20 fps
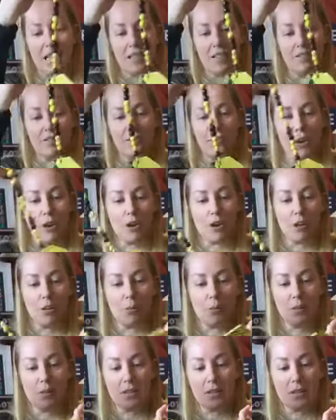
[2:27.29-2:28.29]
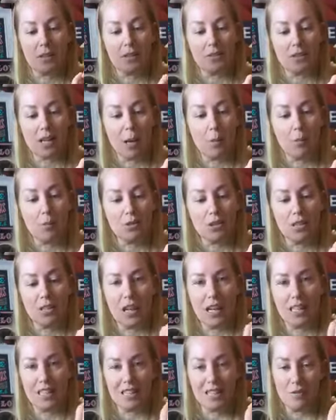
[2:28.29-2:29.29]
and then farms established in
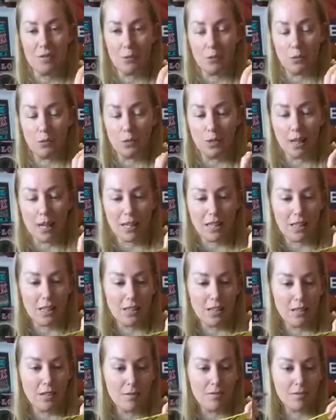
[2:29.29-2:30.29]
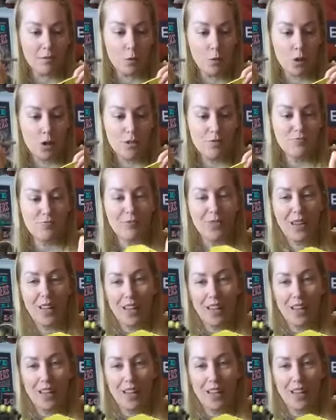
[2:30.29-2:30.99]
1894